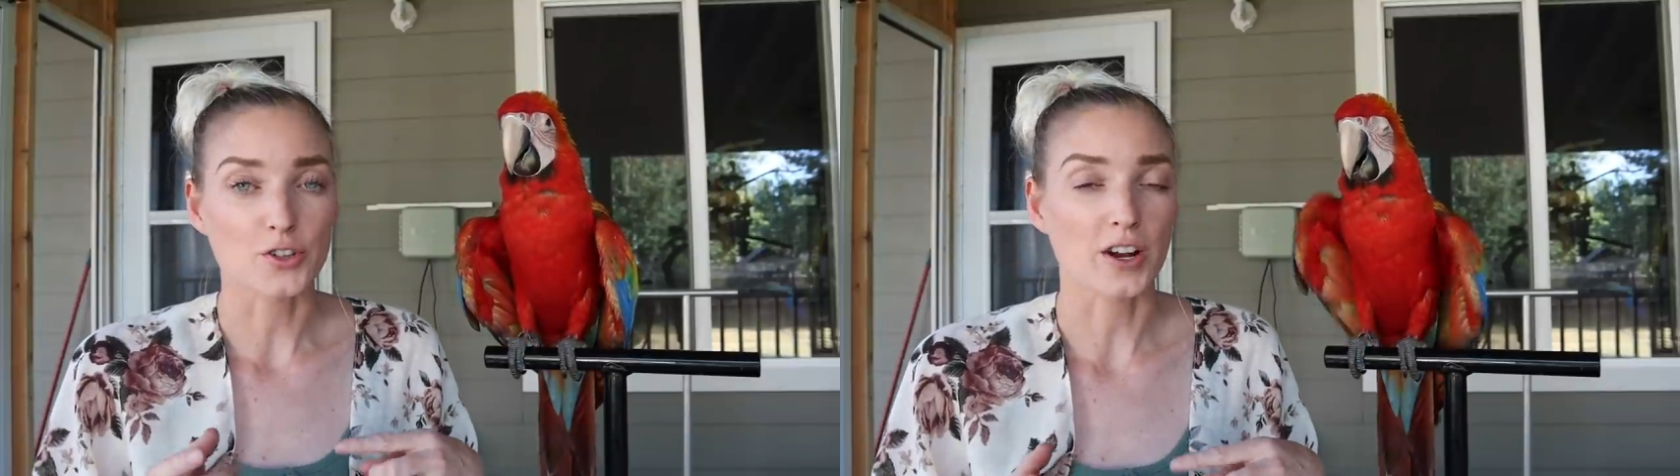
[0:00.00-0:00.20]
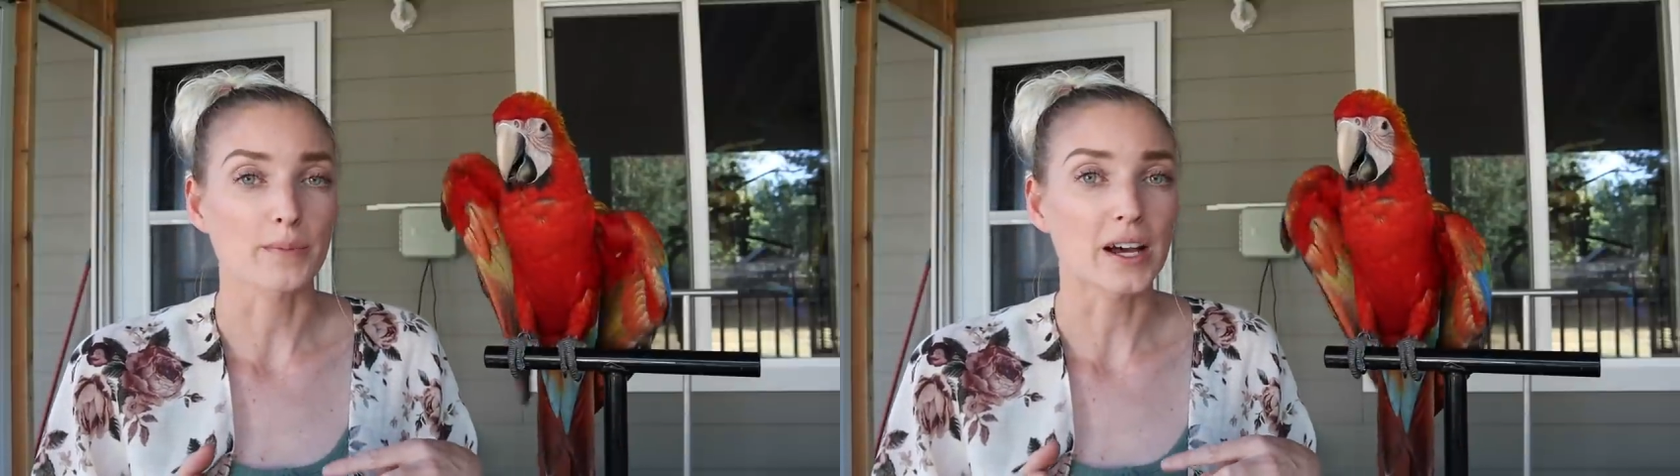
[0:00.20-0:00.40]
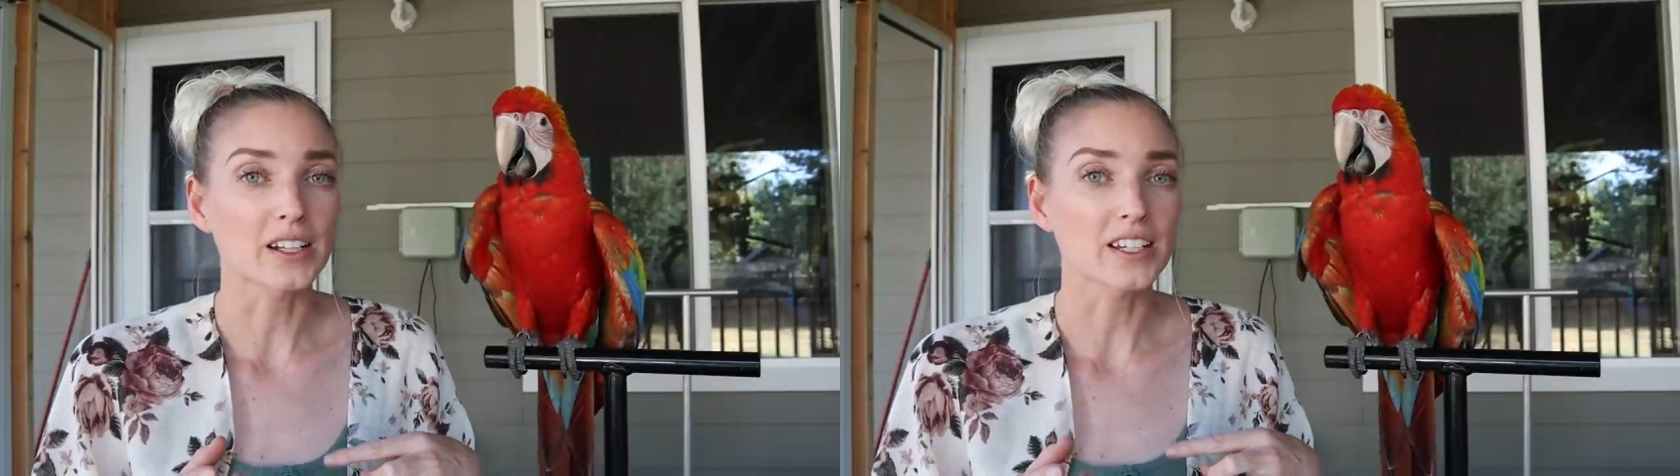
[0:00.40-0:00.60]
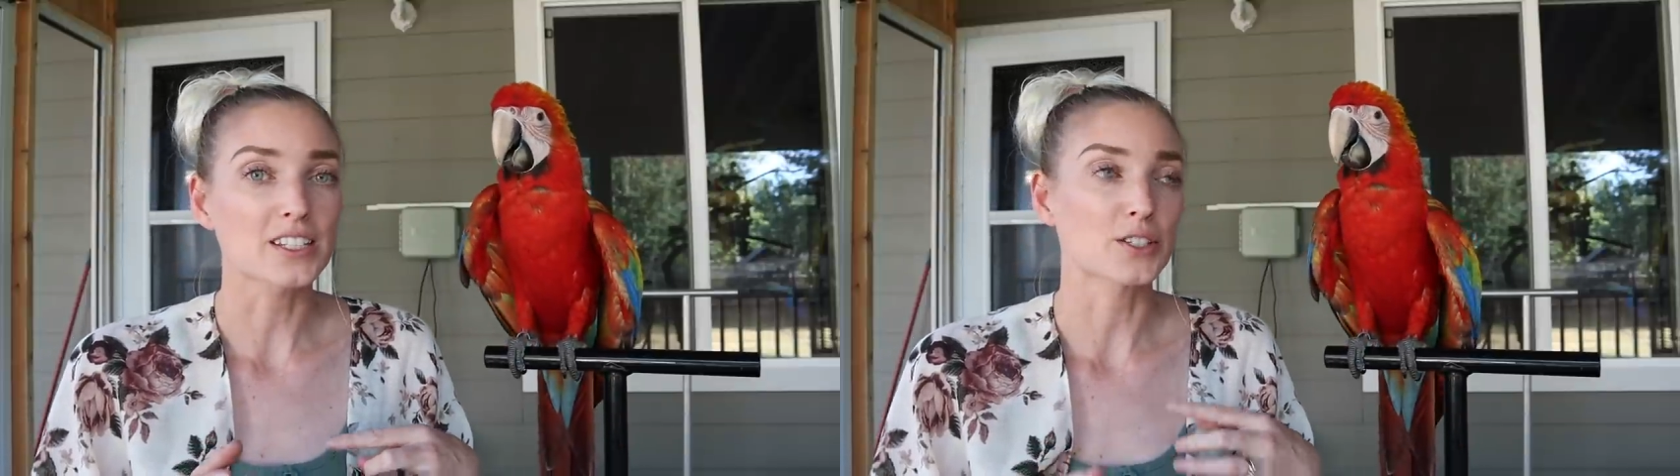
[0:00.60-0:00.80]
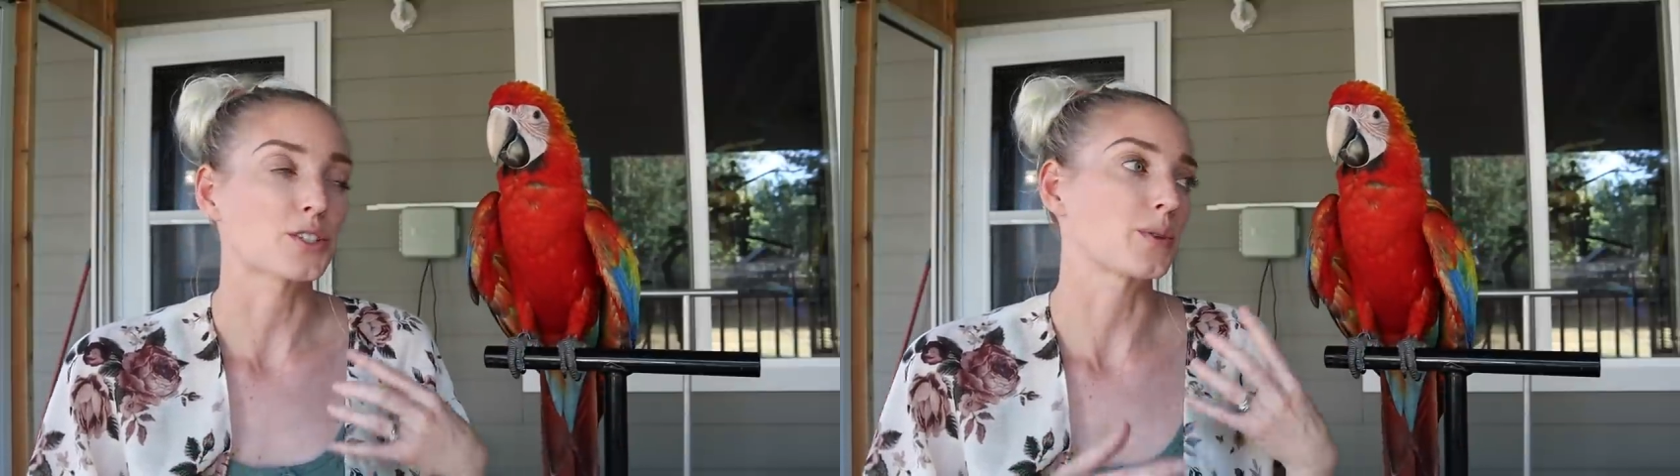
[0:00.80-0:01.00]
try
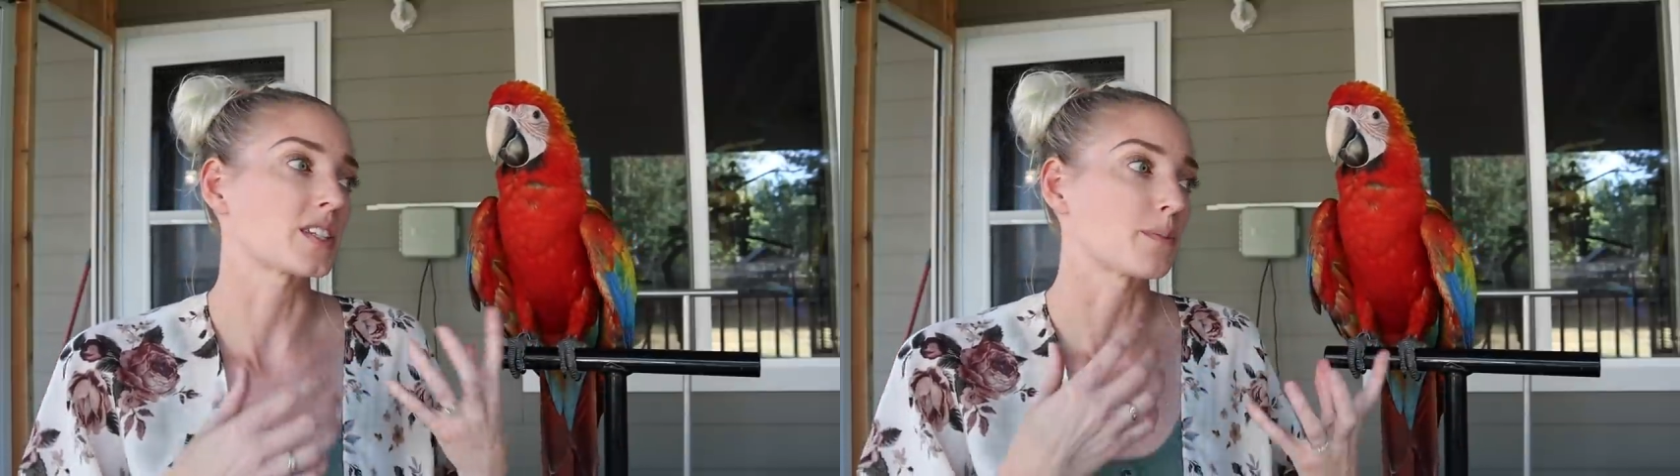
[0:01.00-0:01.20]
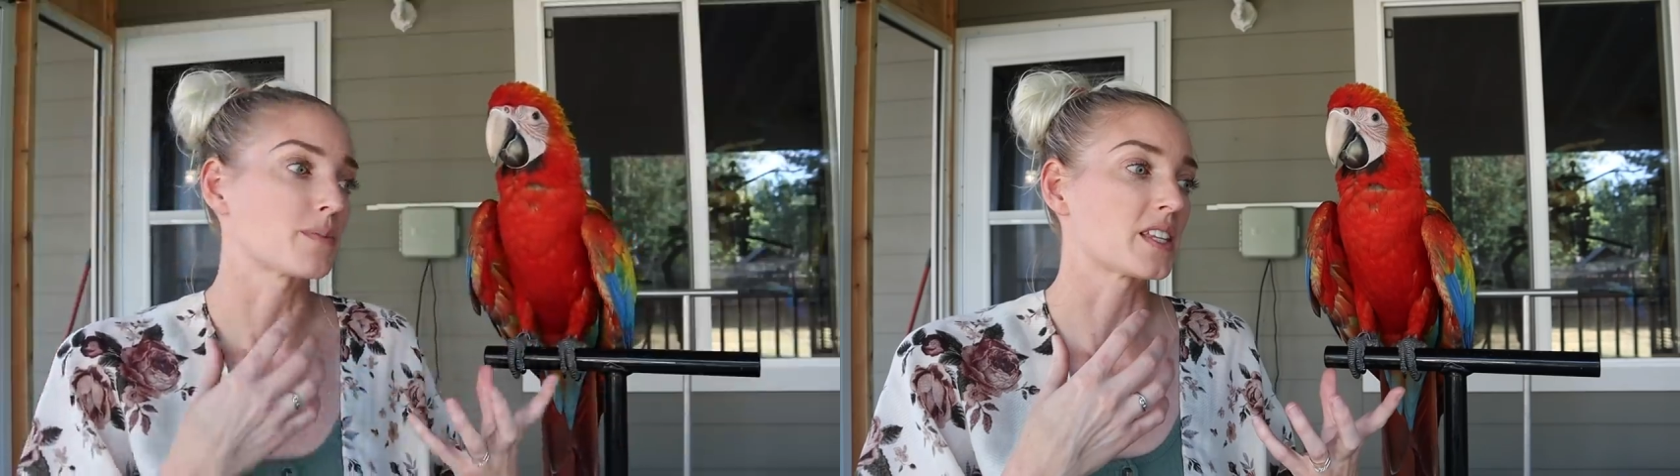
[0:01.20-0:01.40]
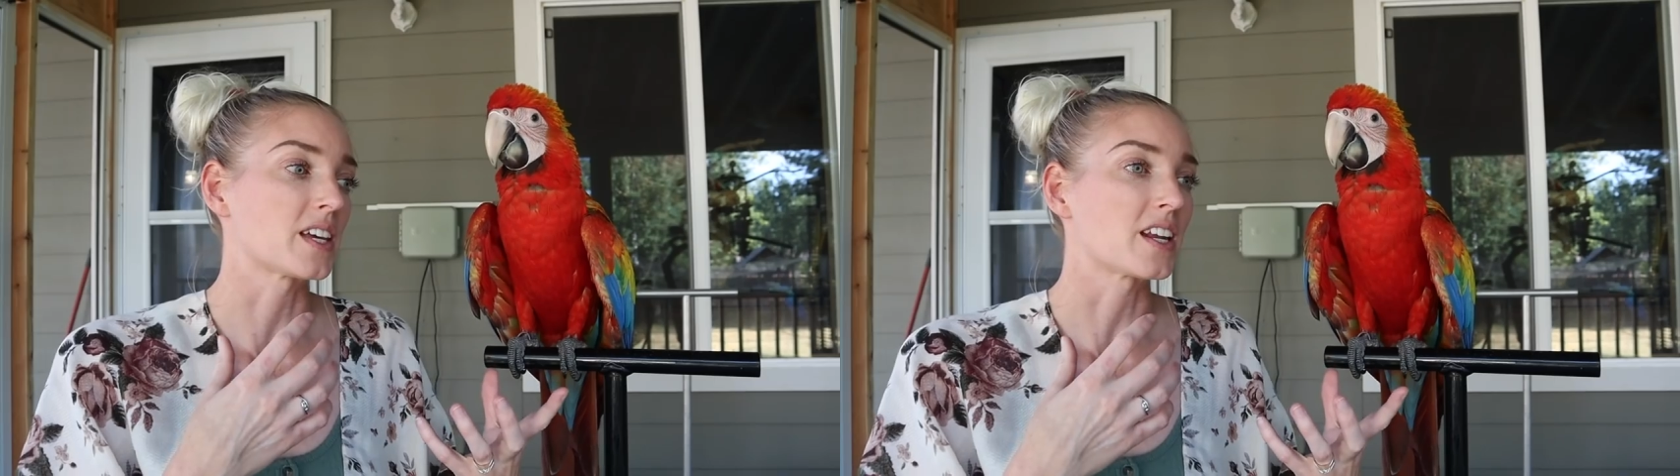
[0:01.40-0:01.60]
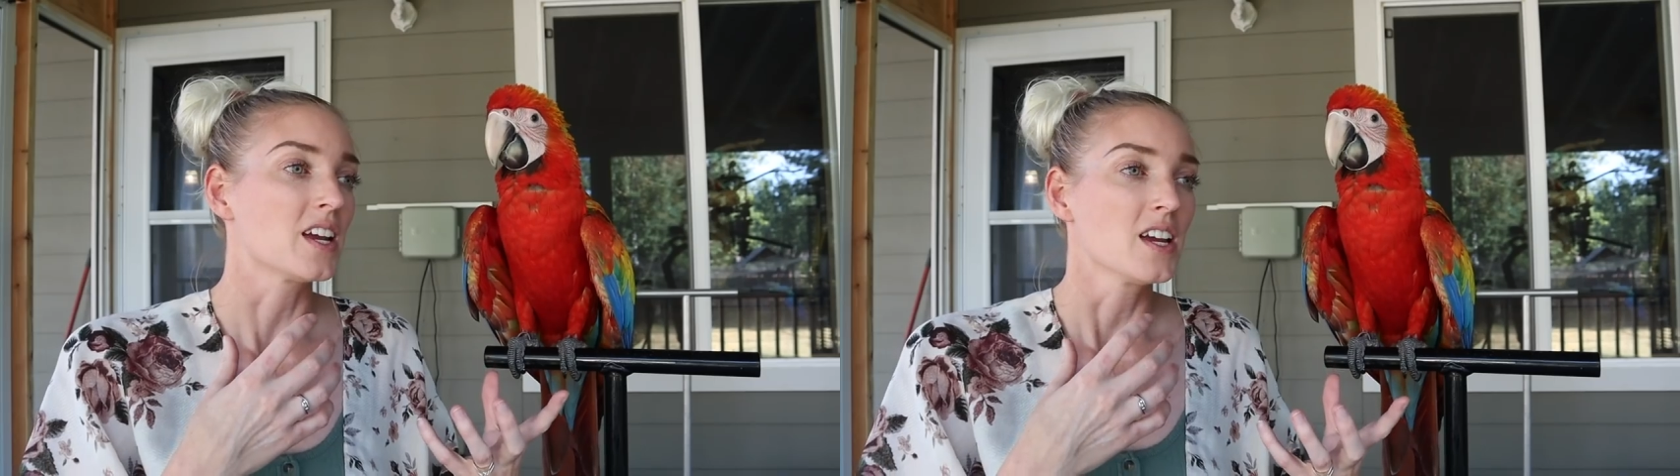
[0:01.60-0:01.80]
pellets, and so it's something that